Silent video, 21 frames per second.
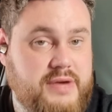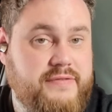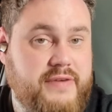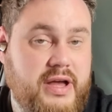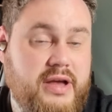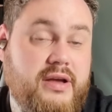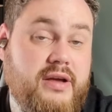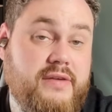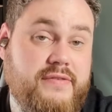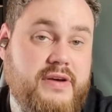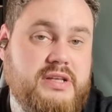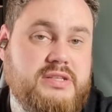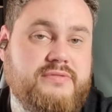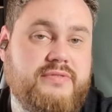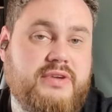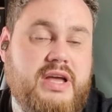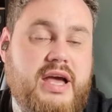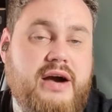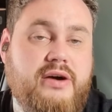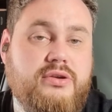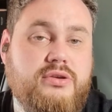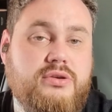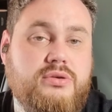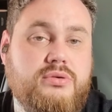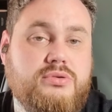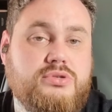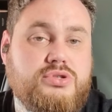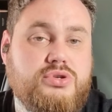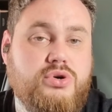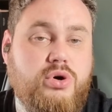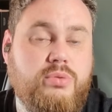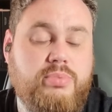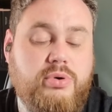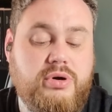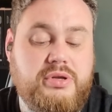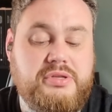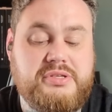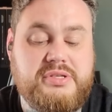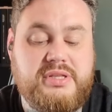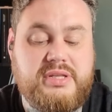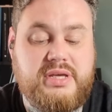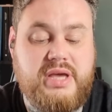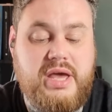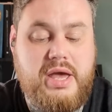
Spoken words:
effectively how you score points in the